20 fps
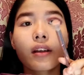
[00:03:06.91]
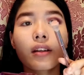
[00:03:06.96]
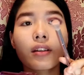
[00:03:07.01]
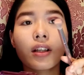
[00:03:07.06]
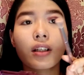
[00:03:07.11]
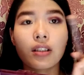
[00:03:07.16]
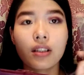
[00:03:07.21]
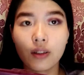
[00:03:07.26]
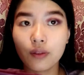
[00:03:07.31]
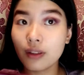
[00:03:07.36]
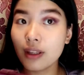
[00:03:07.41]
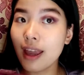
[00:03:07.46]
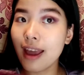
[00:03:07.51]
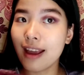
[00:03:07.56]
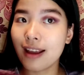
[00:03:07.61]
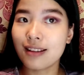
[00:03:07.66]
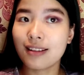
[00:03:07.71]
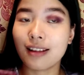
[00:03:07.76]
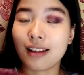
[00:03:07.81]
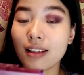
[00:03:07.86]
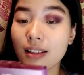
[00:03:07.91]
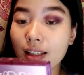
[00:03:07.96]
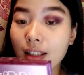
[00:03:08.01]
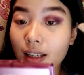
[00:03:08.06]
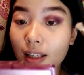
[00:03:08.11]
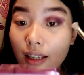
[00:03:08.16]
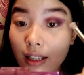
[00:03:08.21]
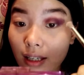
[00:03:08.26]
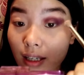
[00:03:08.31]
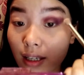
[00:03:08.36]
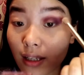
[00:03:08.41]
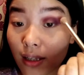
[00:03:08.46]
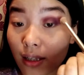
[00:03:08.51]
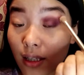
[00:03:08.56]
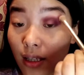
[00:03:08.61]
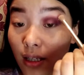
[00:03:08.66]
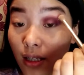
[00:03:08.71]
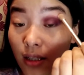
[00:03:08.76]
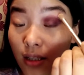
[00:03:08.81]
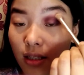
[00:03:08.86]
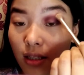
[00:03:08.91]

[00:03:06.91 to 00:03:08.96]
dust off the excess and then